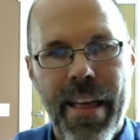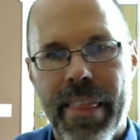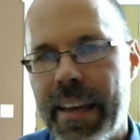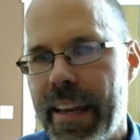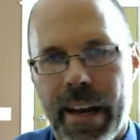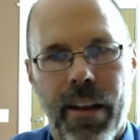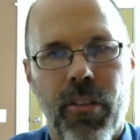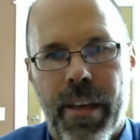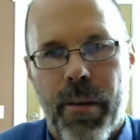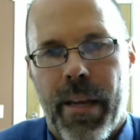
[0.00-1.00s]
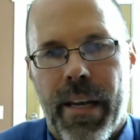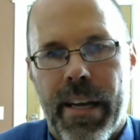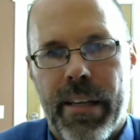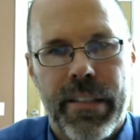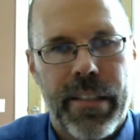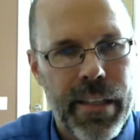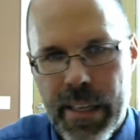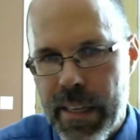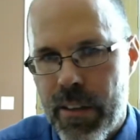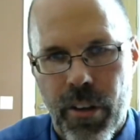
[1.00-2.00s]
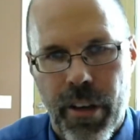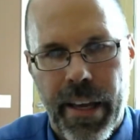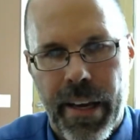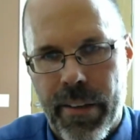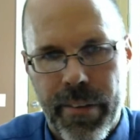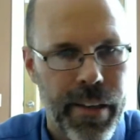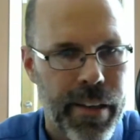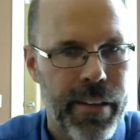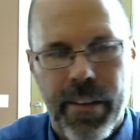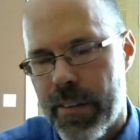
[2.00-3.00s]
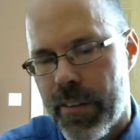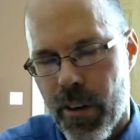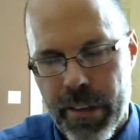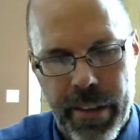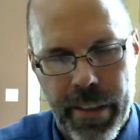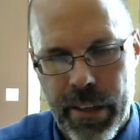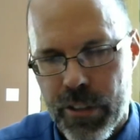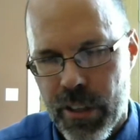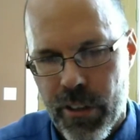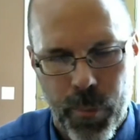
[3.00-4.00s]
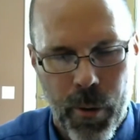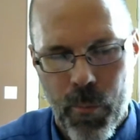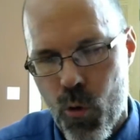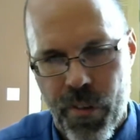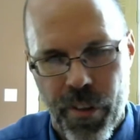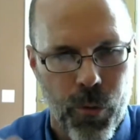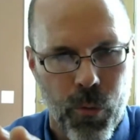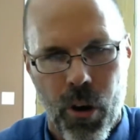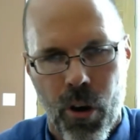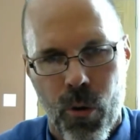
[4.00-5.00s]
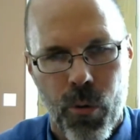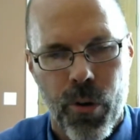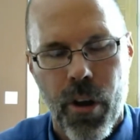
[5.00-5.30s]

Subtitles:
Then you got to look at mitigation. You need to look at it. So you talk to the engineers about moving the road.